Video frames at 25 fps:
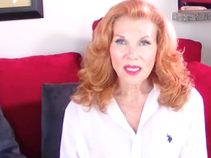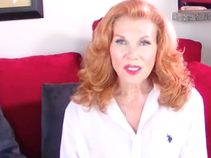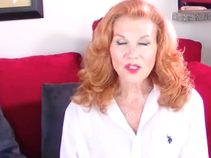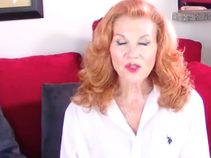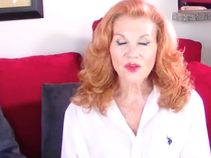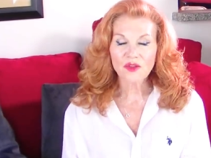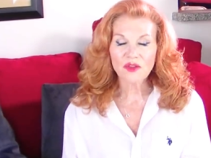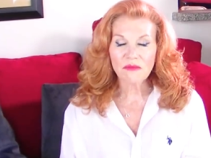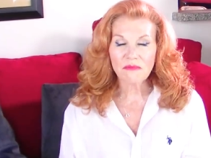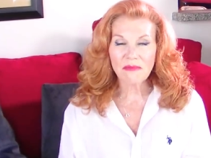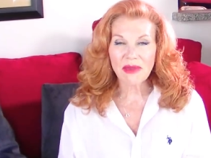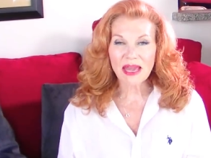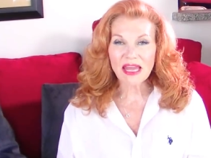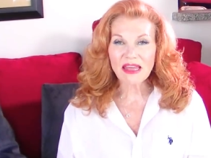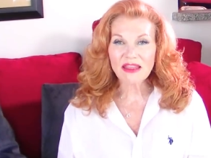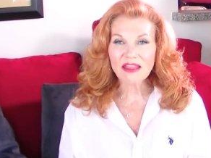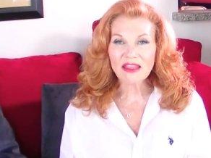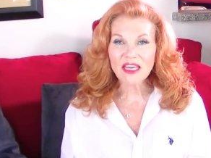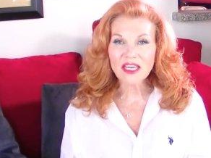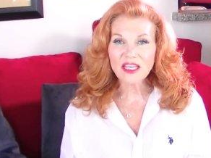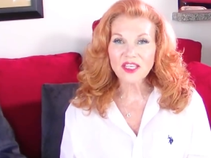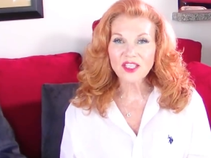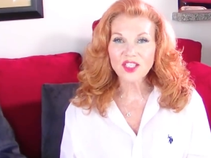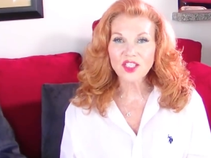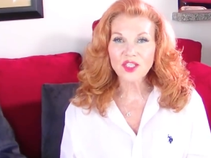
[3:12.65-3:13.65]
So the
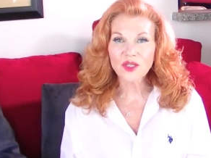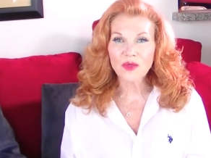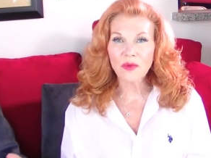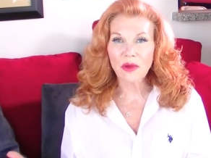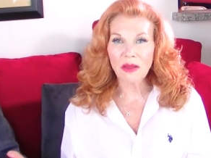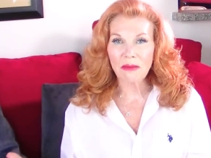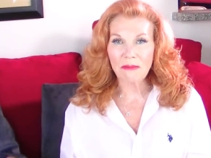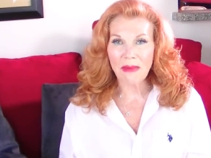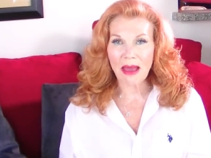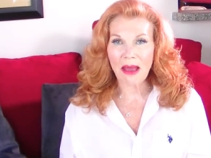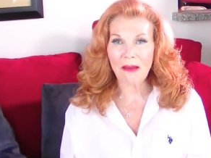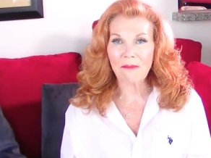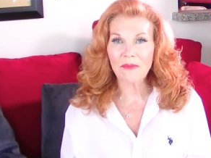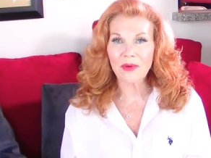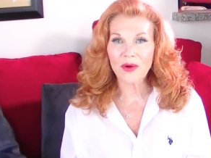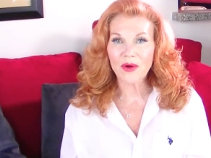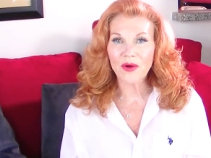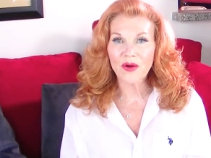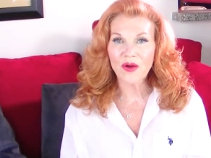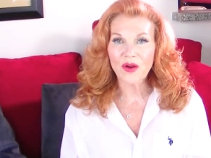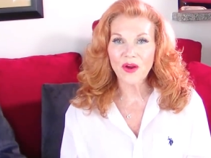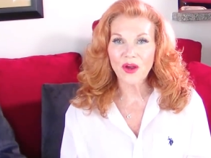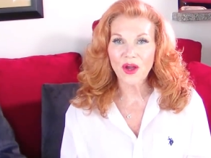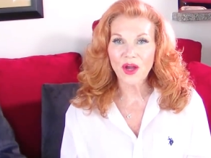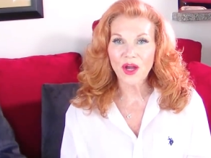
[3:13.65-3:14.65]
main thing to
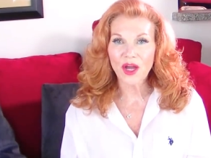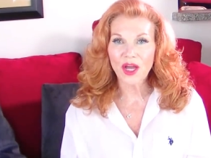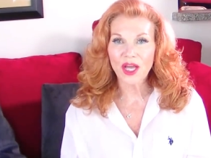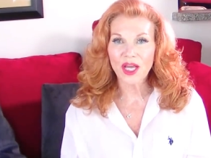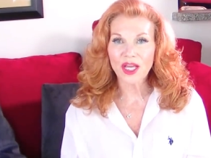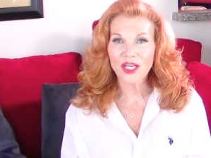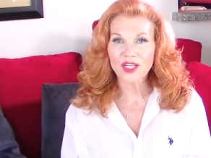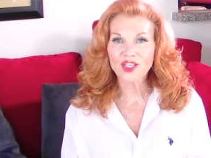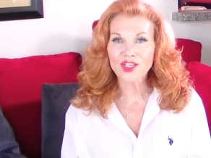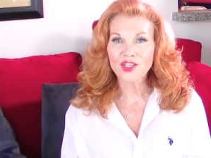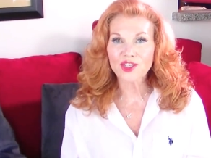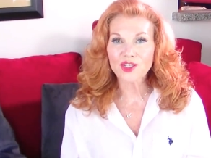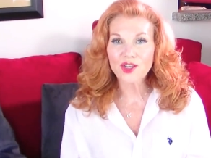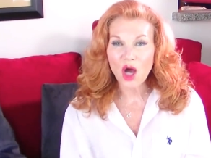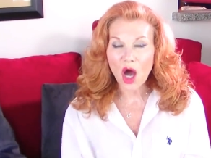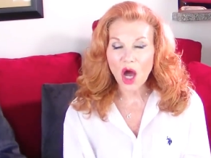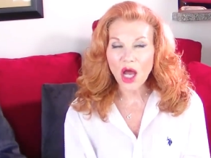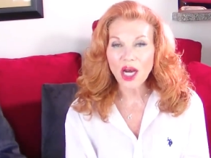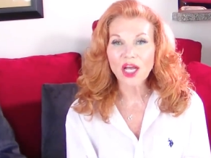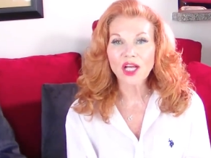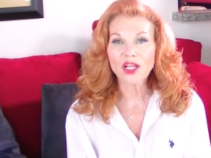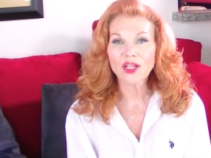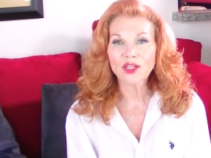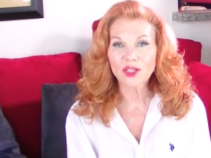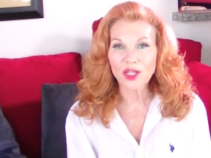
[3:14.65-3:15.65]
remember is you're
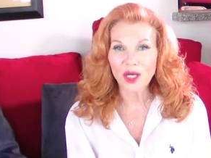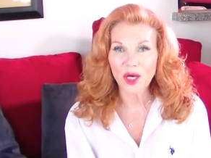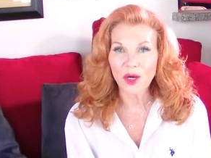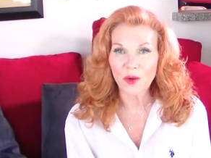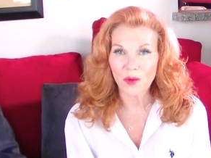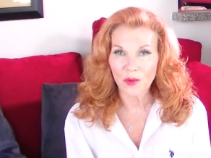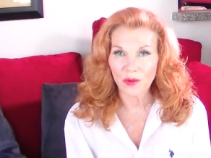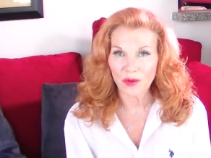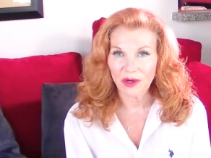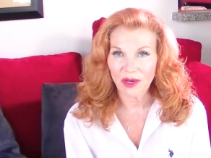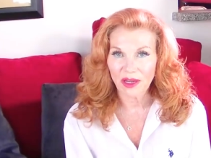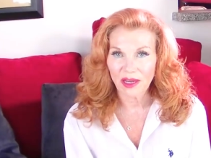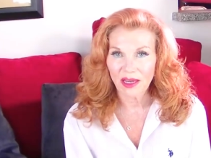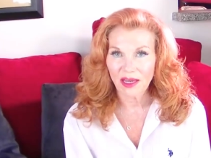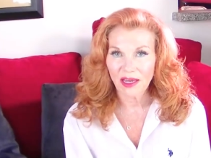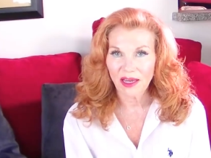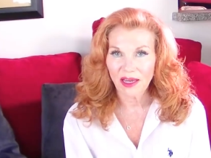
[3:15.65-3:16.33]
not alone.